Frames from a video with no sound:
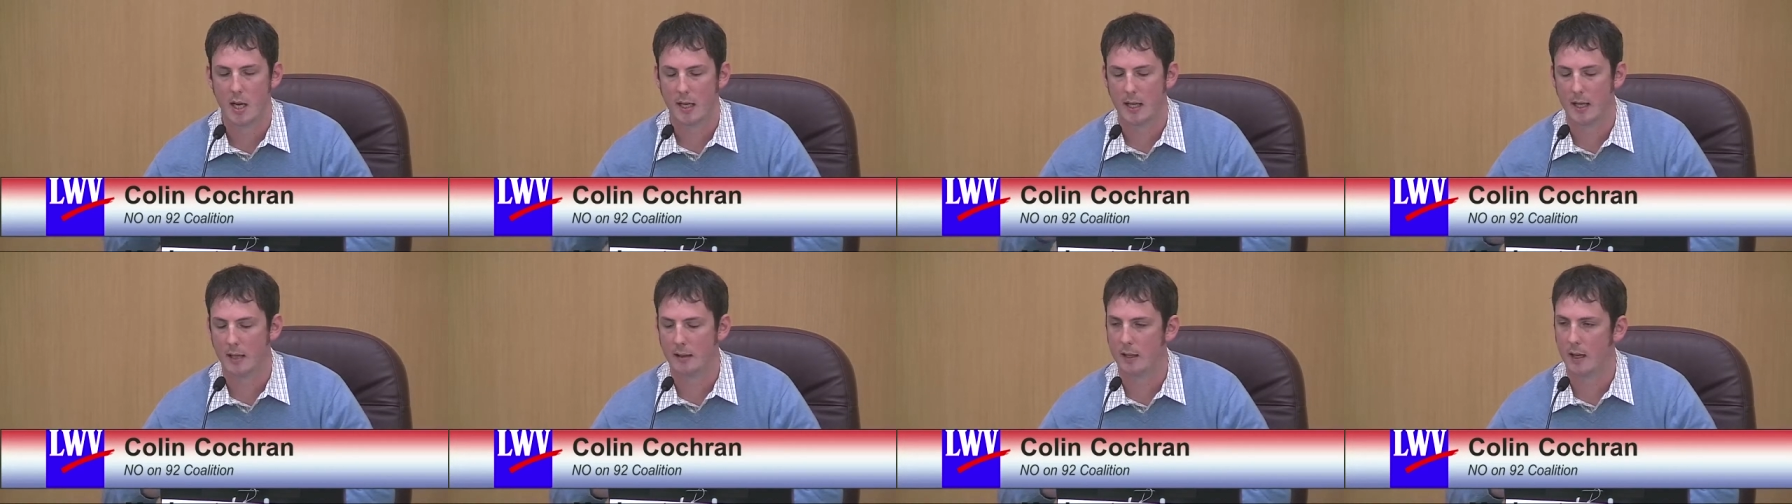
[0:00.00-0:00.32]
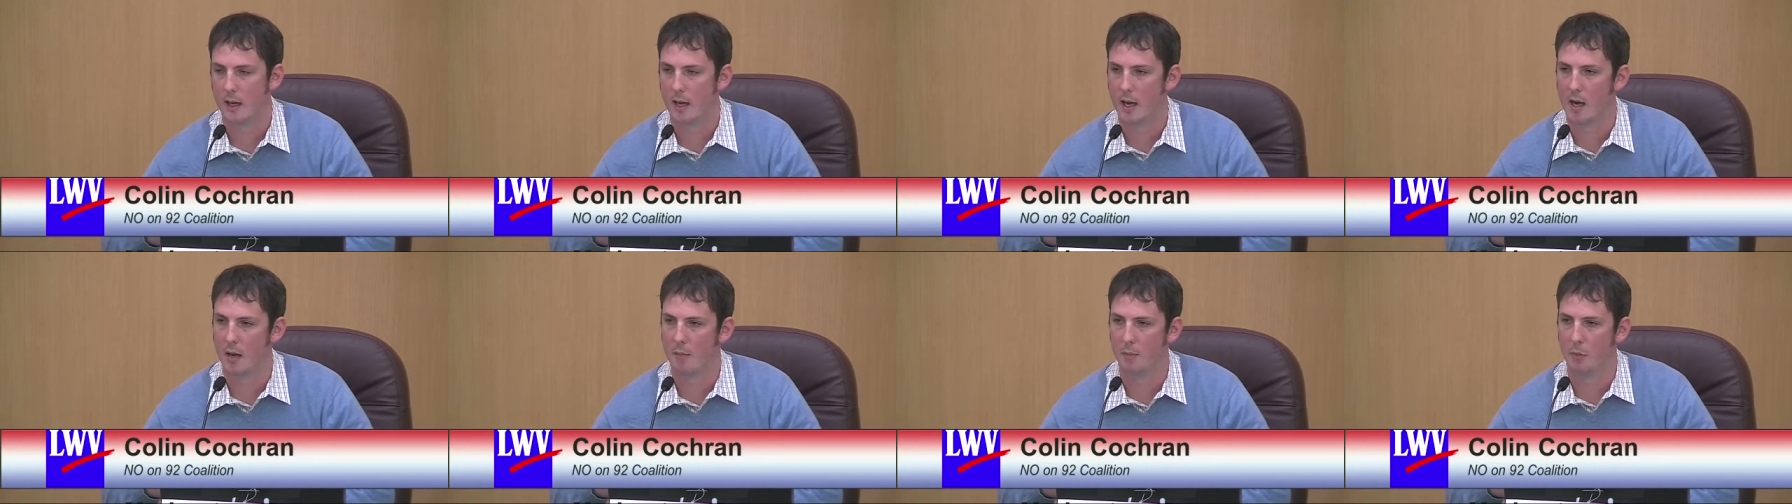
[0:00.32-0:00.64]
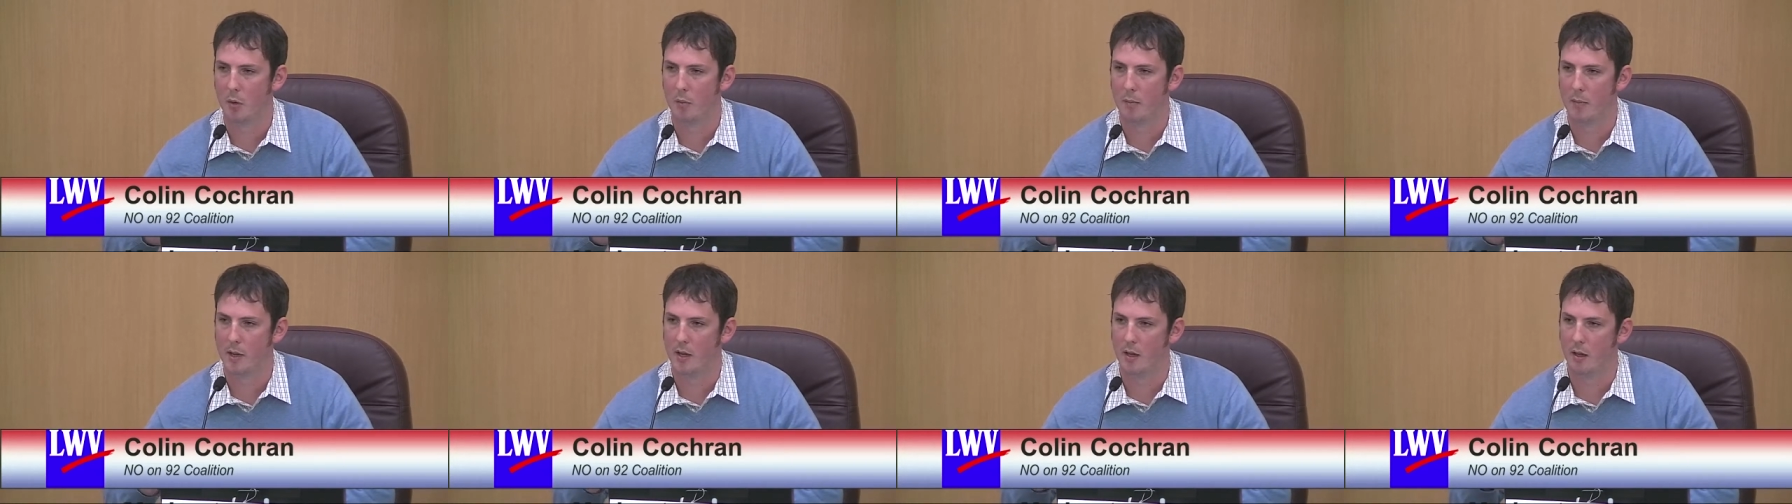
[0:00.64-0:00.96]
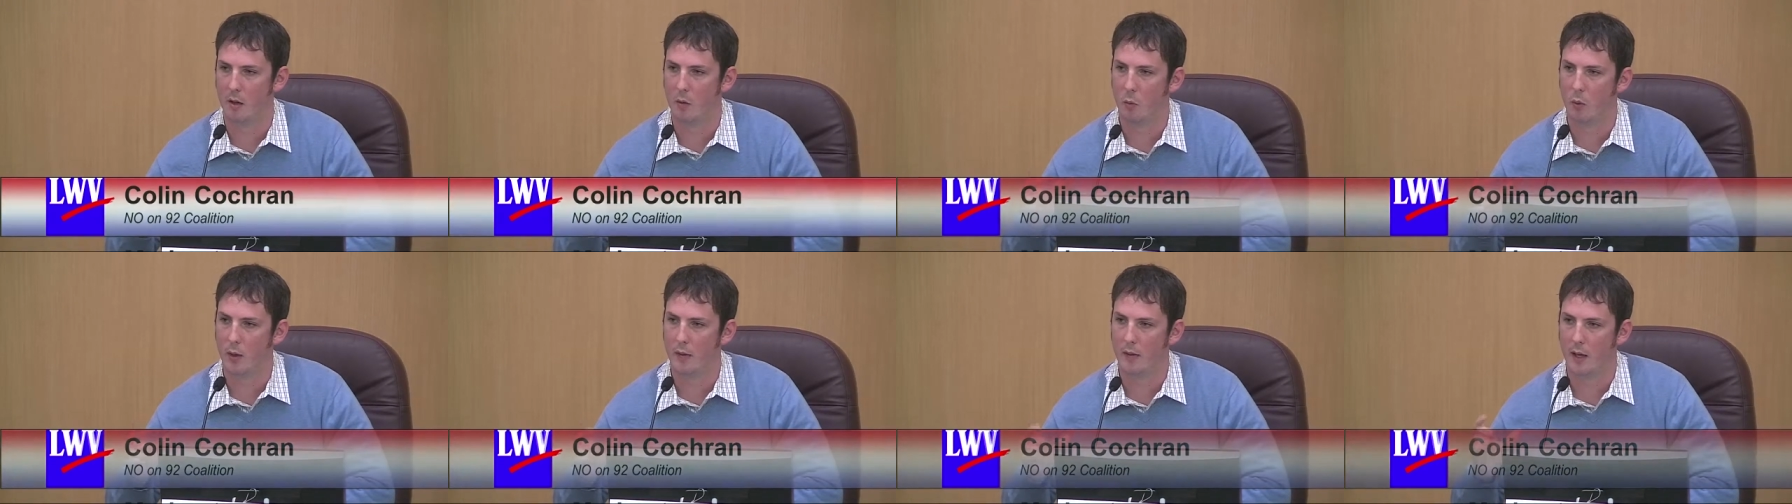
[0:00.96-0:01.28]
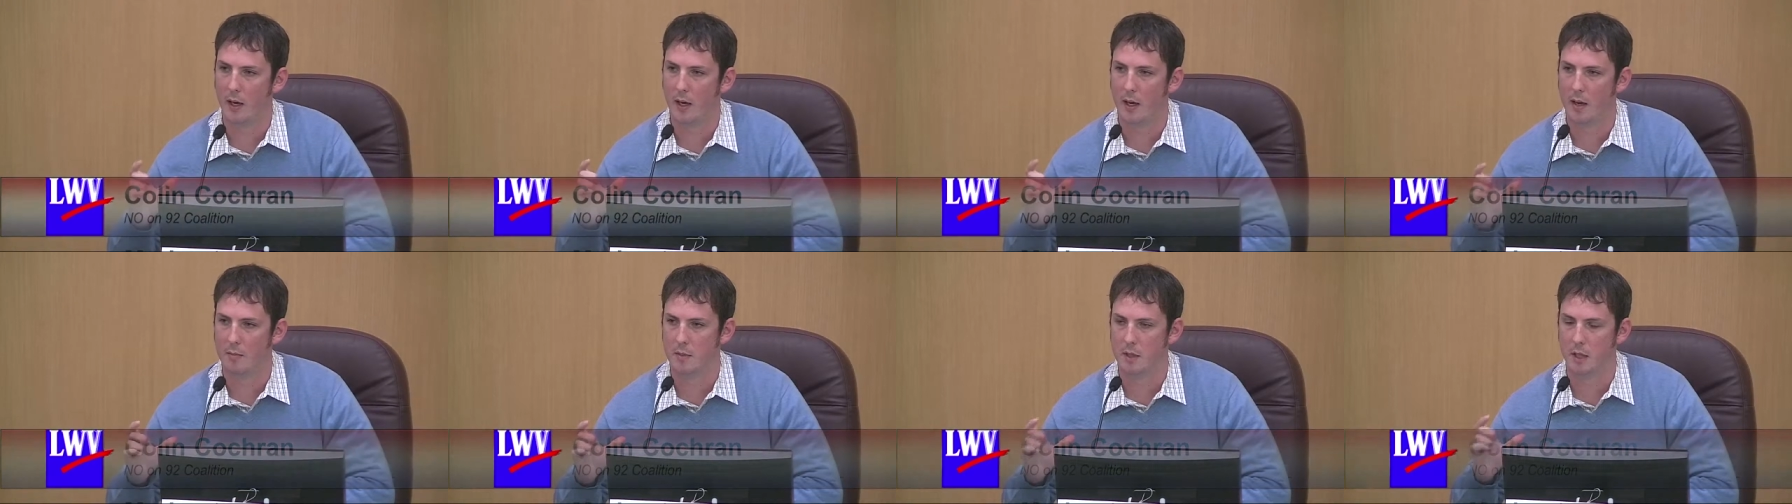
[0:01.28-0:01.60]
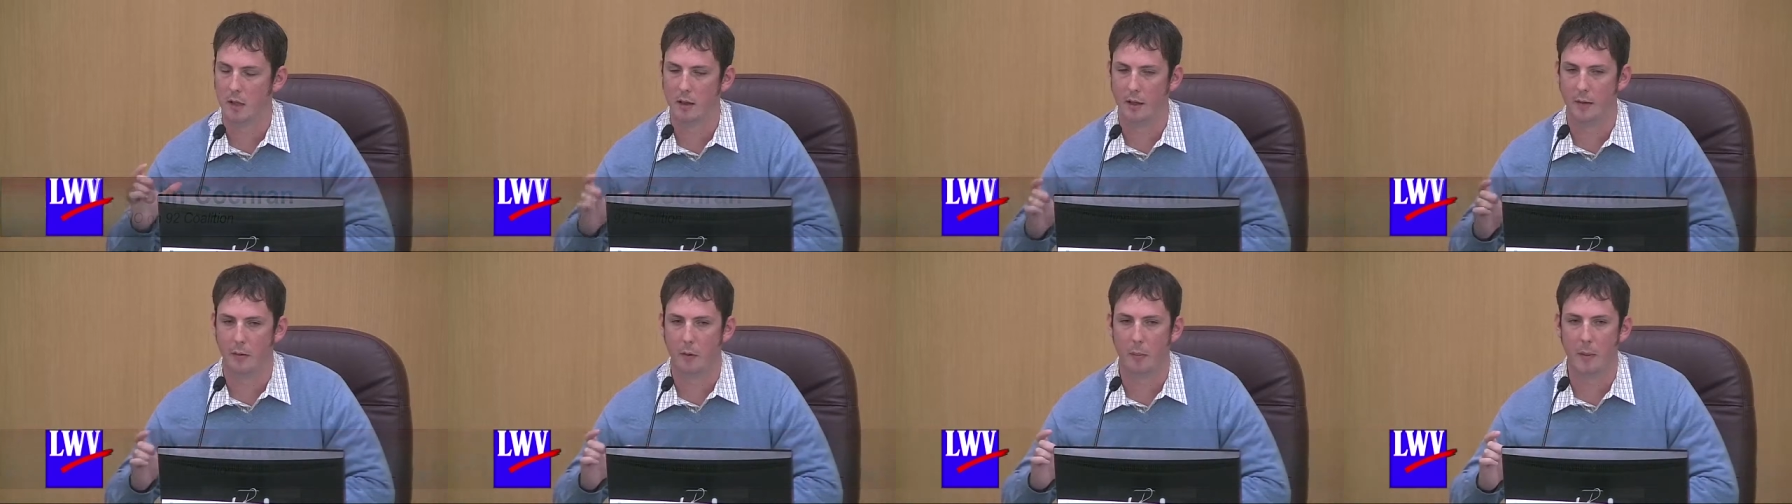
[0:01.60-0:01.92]
get the combo meal, and with it comes
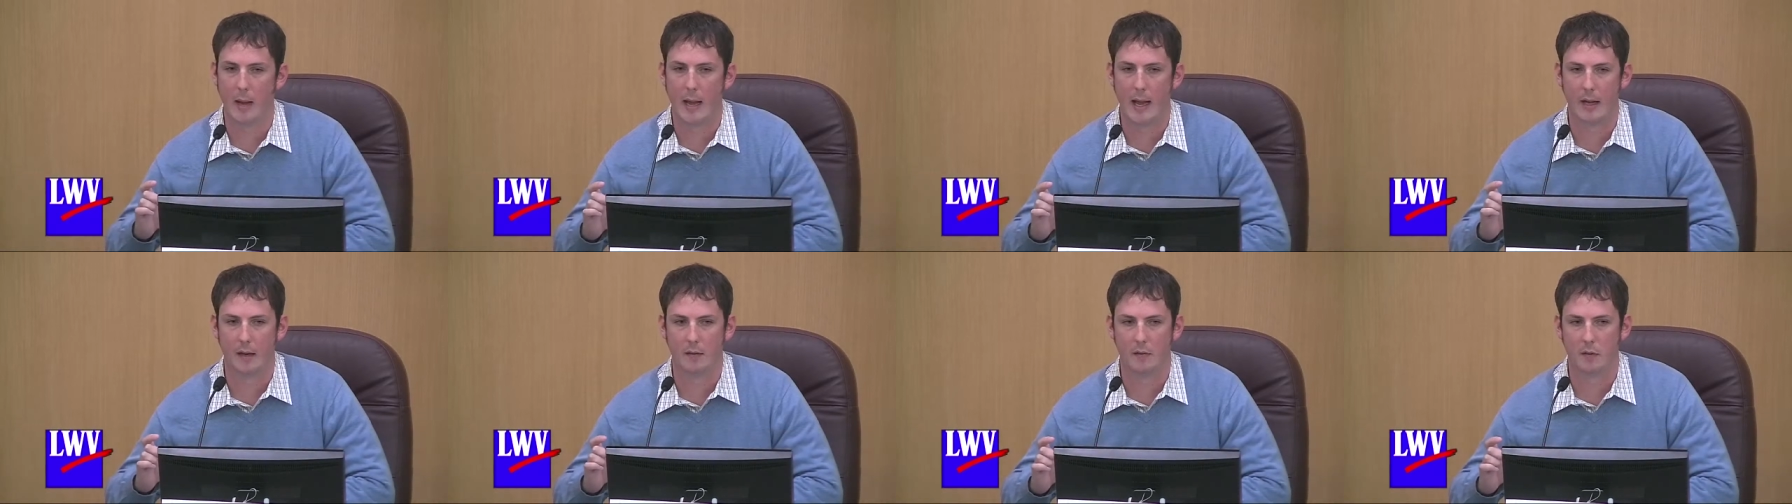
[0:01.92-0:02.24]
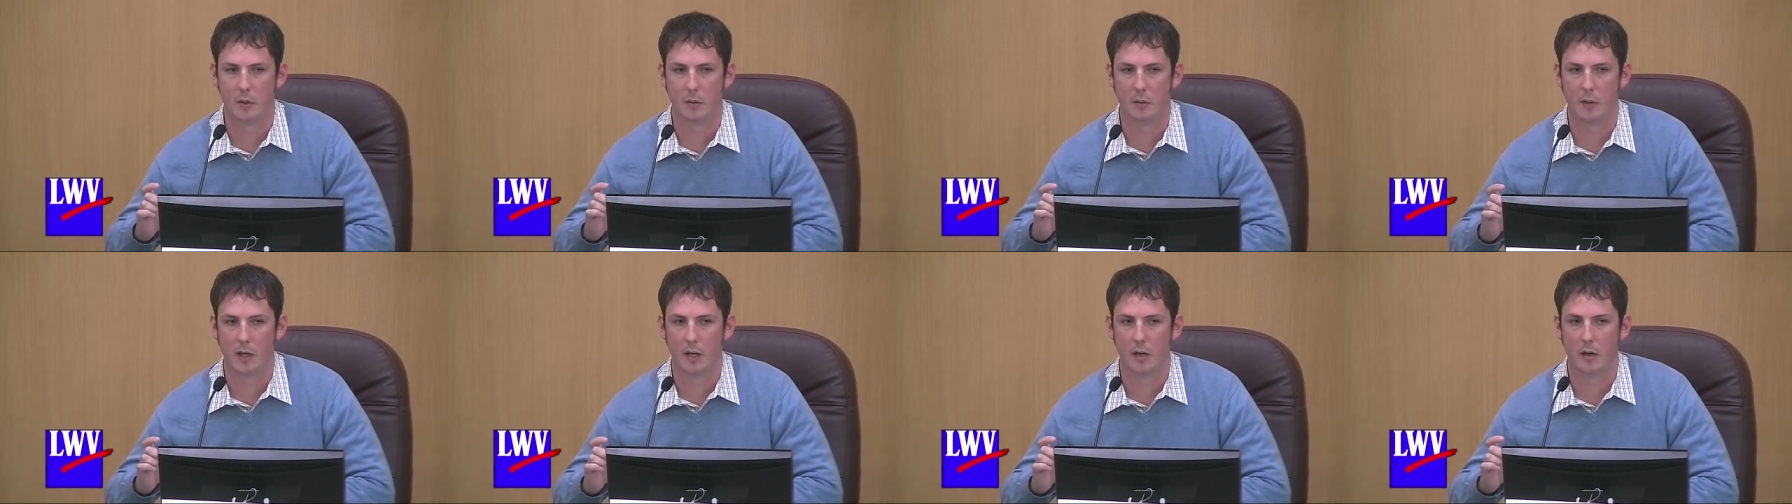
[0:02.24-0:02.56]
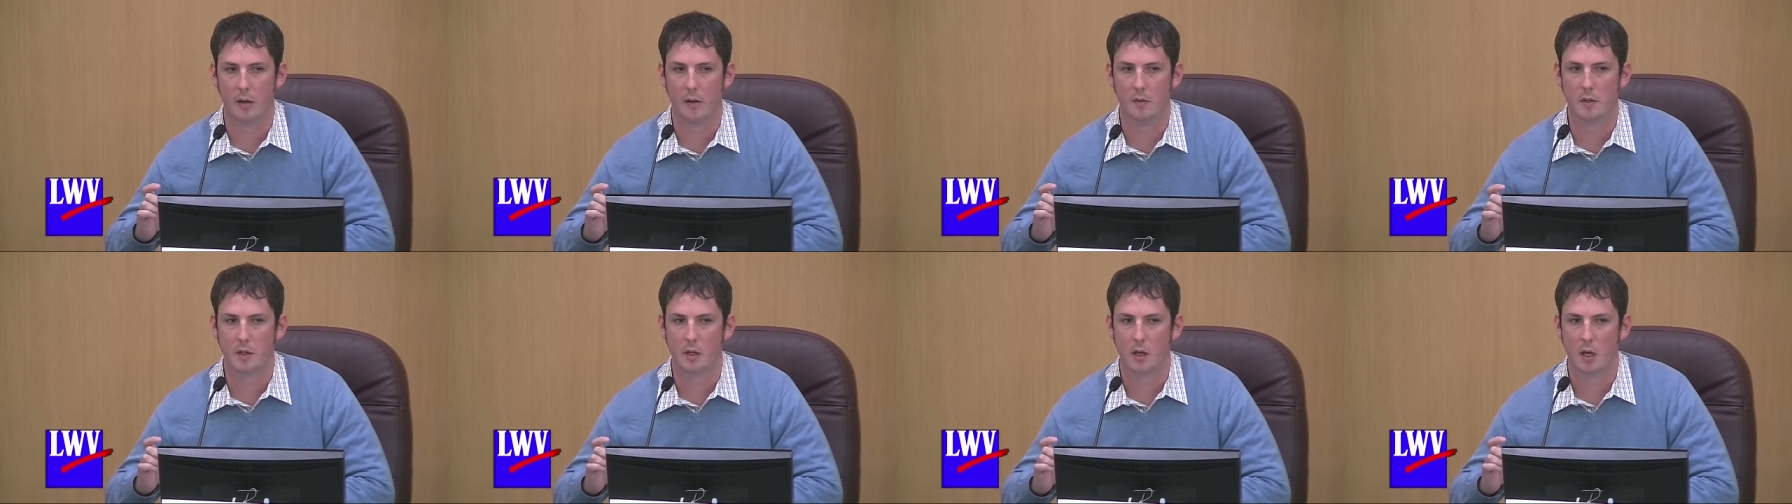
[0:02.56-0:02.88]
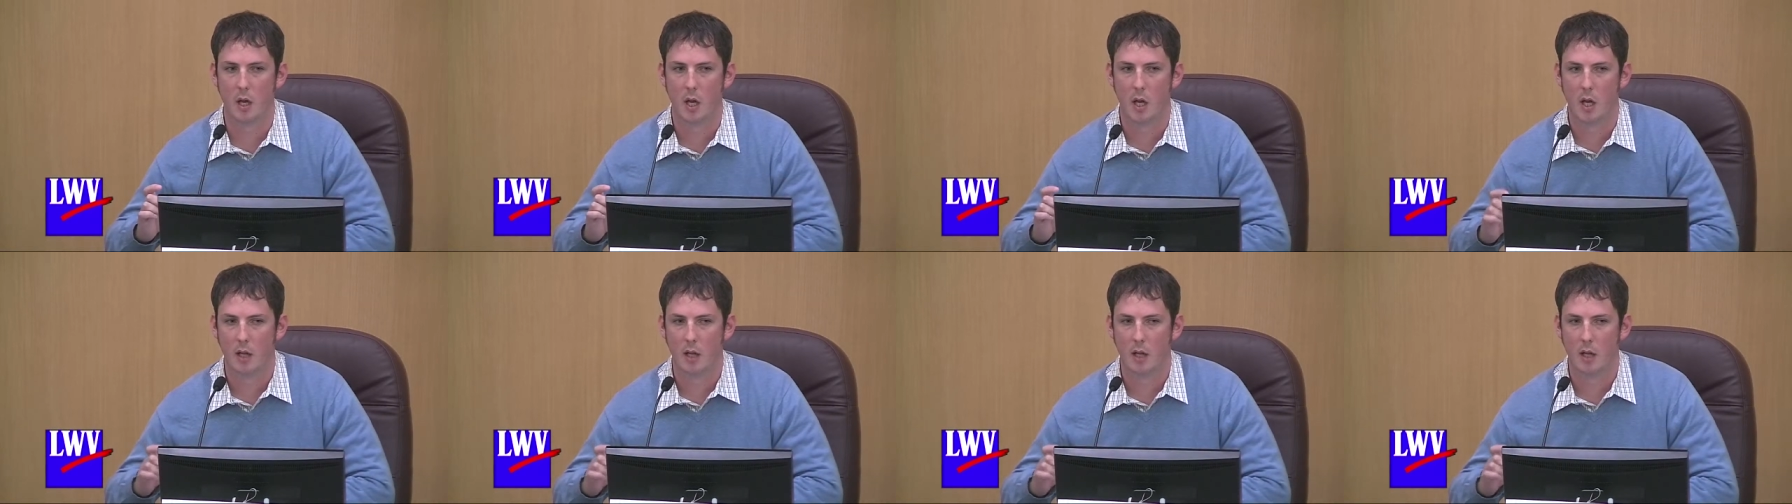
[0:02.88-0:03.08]
a little bag of Doritos,